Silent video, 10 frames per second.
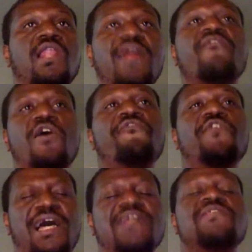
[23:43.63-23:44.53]
of our
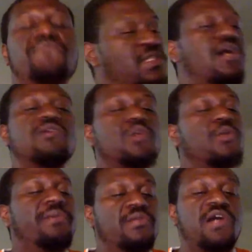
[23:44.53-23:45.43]
philosophy is also
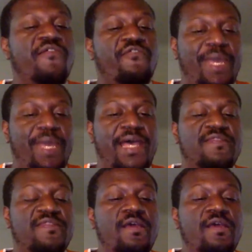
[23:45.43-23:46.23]
built off of math,